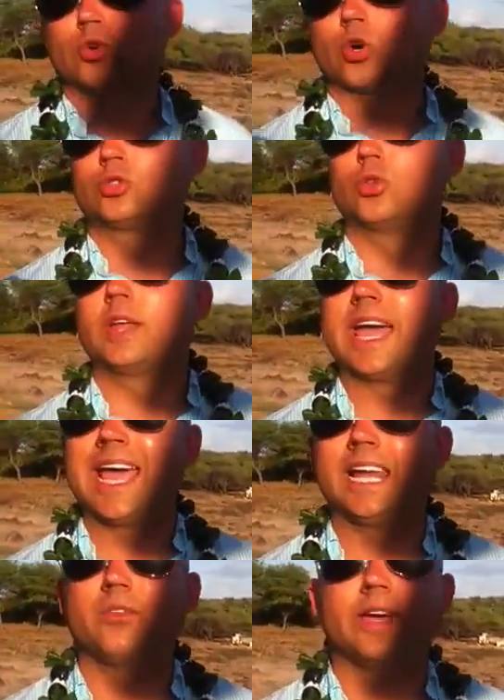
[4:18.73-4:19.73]
to go to the
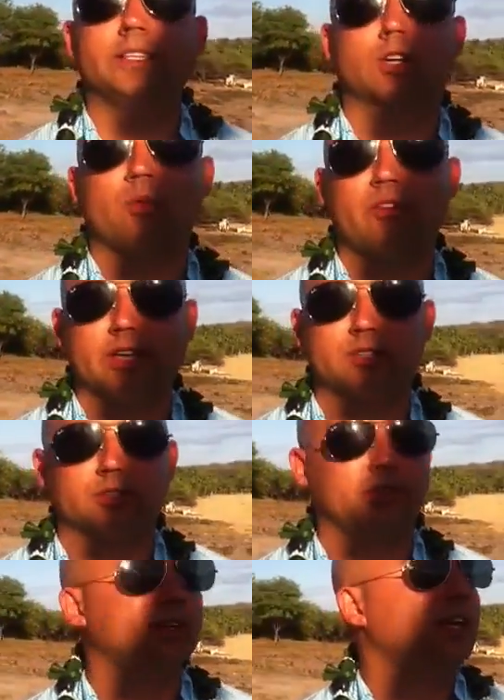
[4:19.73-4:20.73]
Elevate
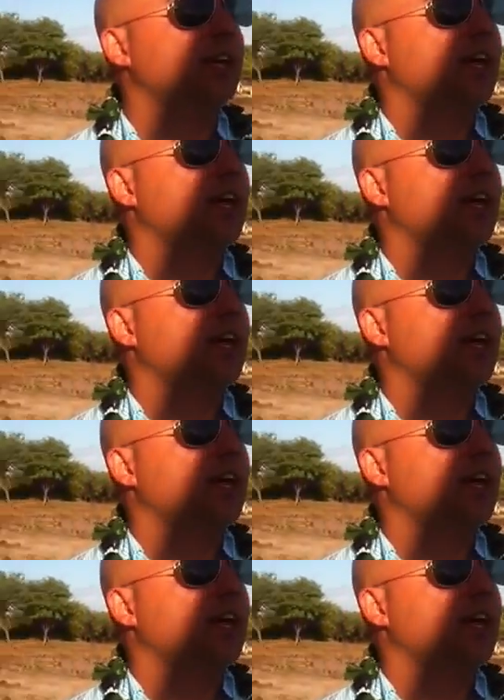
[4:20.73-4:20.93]
Convention